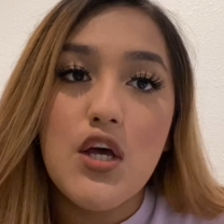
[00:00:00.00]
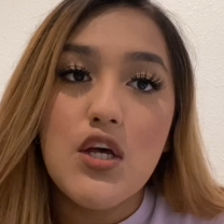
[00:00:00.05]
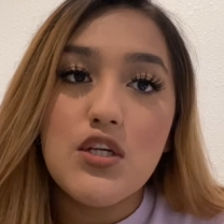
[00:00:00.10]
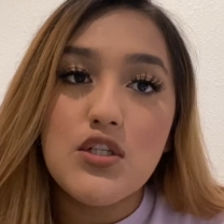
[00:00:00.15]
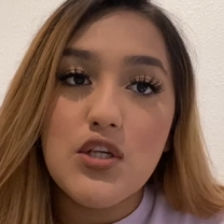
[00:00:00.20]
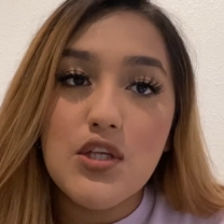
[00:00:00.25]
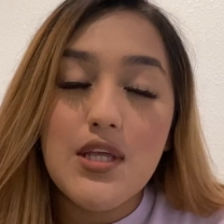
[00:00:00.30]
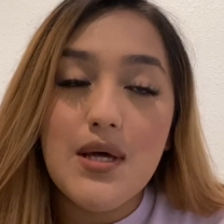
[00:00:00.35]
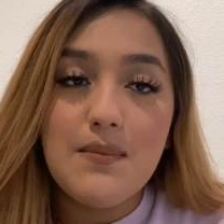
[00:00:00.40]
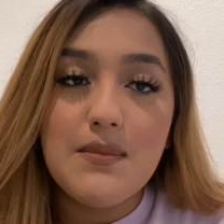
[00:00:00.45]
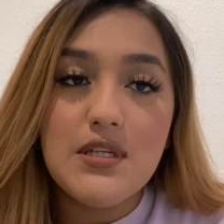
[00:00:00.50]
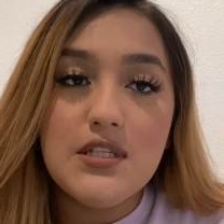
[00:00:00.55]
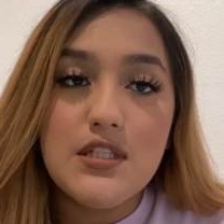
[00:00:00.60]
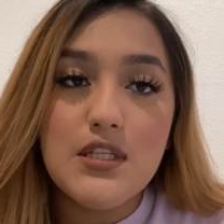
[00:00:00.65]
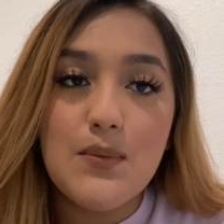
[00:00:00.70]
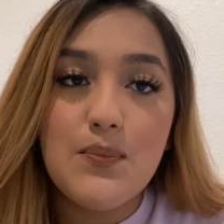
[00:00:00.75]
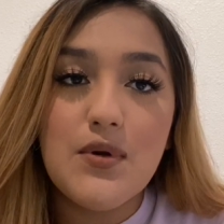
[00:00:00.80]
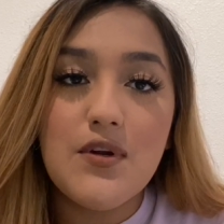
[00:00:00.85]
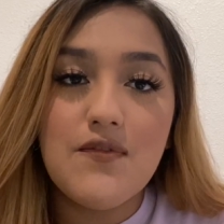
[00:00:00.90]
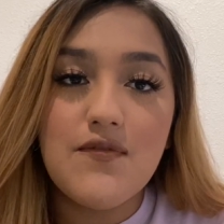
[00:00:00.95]
So that means the
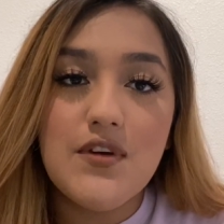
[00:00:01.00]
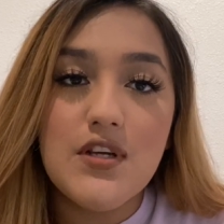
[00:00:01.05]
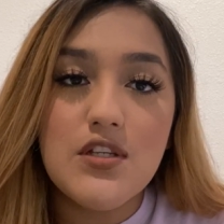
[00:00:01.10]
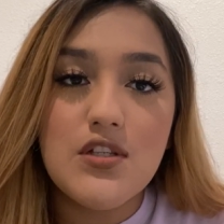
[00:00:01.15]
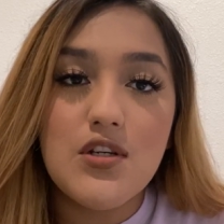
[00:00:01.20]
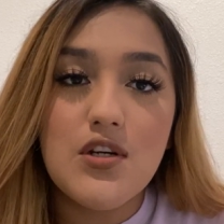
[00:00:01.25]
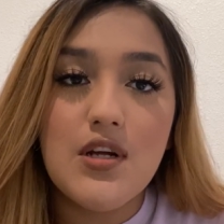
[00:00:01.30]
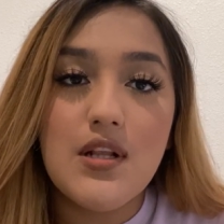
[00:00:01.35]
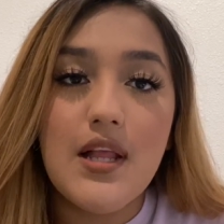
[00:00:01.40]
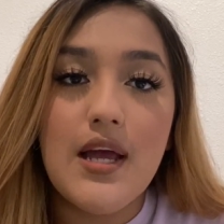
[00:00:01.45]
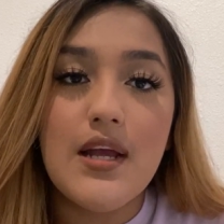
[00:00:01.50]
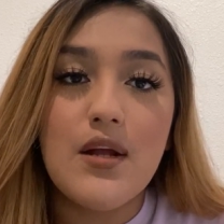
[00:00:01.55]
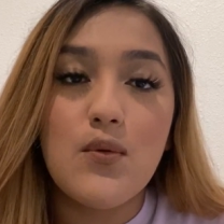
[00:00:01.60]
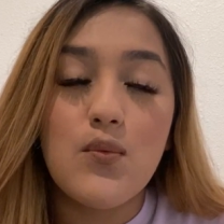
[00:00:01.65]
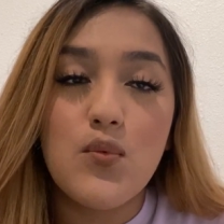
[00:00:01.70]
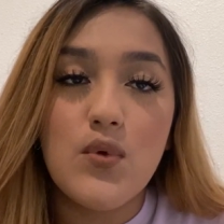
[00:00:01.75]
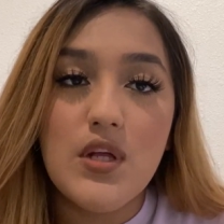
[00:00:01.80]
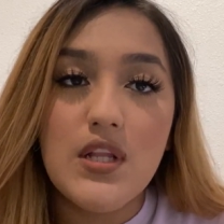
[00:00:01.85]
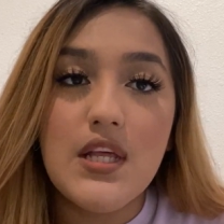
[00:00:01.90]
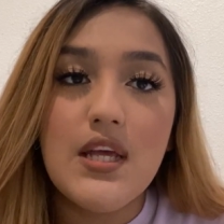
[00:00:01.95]
professor like
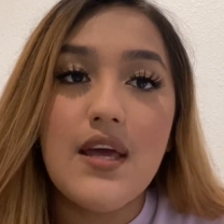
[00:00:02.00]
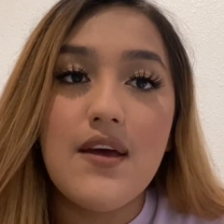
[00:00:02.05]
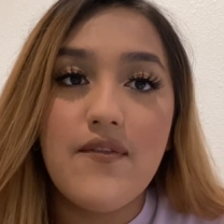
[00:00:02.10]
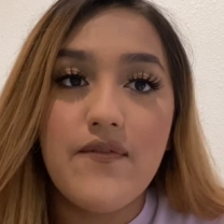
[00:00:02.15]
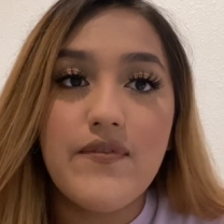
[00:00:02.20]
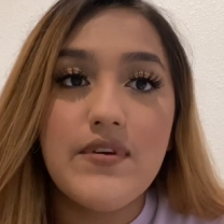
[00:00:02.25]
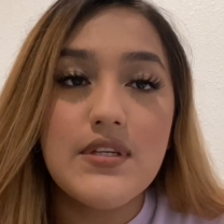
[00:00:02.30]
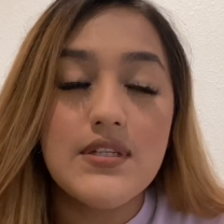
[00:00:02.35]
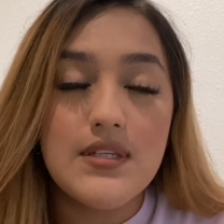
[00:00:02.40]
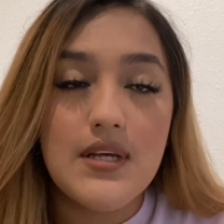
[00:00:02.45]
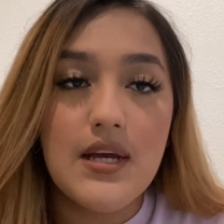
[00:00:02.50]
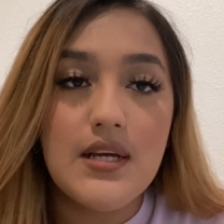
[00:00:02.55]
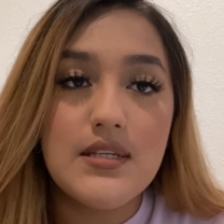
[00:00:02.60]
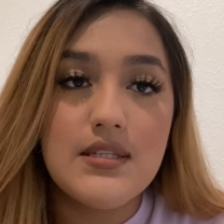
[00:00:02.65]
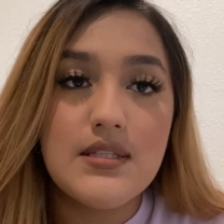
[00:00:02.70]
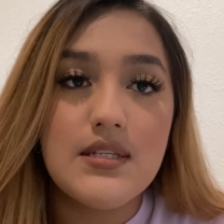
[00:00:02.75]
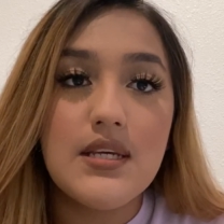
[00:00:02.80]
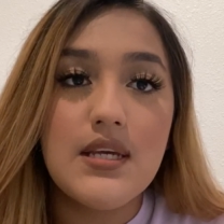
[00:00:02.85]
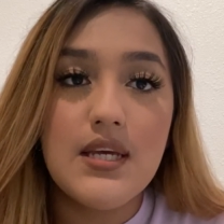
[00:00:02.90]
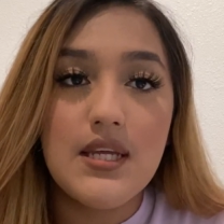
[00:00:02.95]
really
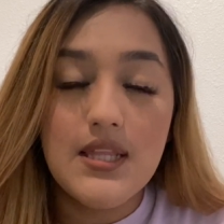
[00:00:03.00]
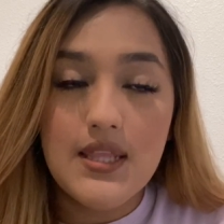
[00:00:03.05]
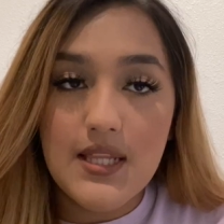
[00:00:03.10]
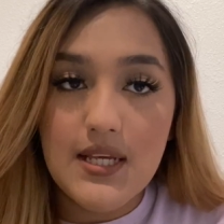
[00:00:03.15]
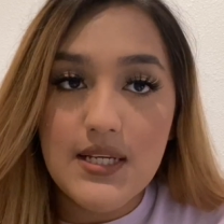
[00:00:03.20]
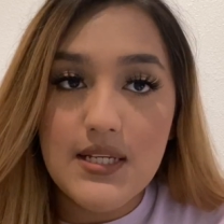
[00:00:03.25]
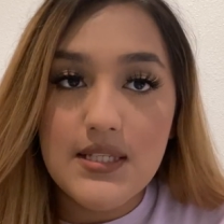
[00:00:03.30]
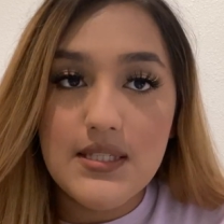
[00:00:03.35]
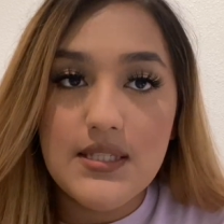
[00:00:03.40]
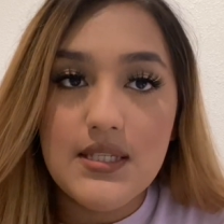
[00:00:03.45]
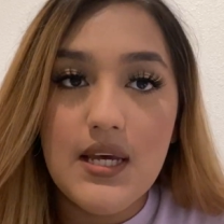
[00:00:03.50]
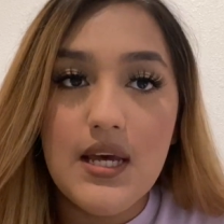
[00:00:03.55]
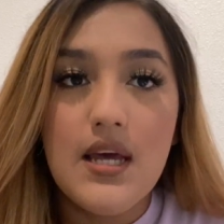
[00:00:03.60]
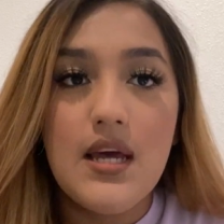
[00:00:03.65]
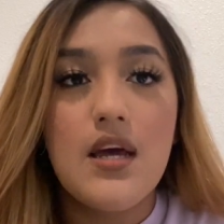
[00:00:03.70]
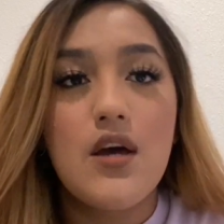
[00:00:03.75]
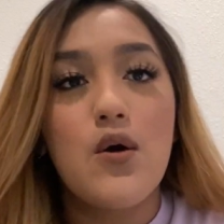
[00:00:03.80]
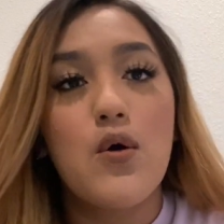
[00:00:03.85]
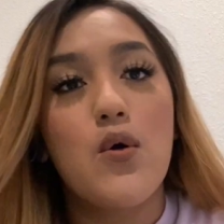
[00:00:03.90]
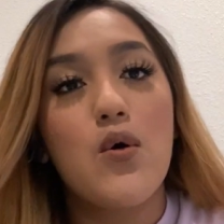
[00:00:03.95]
emphasized in this.
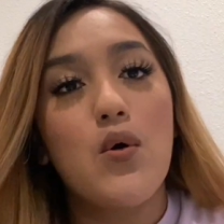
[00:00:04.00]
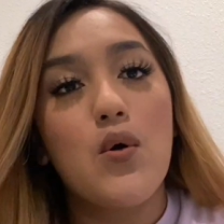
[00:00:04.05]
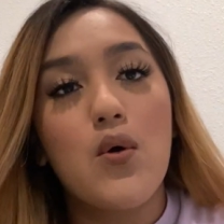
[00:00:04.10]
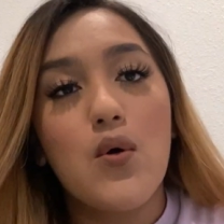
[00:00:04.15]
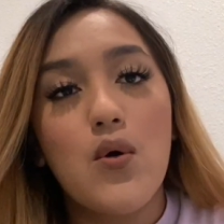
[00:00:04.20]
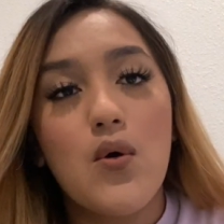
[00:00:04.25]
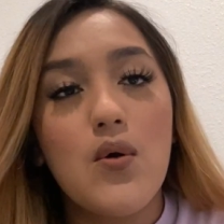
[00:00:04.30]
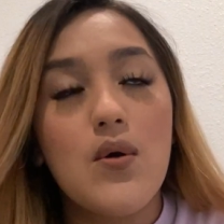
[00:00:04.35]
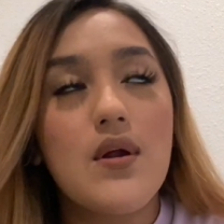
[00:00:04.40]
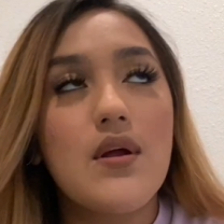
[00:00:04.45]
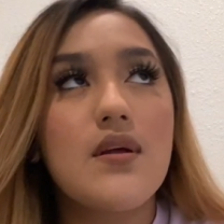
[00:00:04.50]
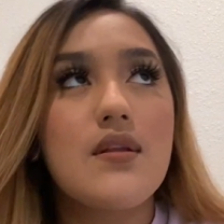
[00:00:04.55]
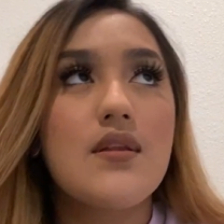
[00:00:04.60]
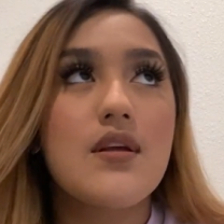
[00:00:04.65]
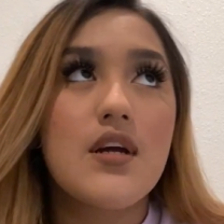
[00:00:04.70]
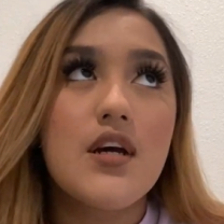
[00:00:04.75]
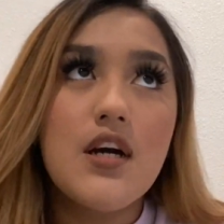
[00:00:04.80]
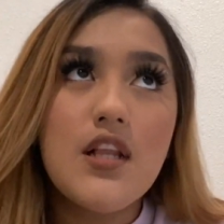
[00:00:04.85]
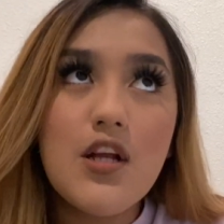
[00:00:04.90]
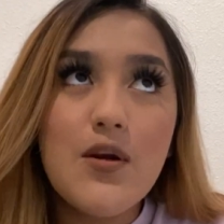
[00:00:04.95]
Or the color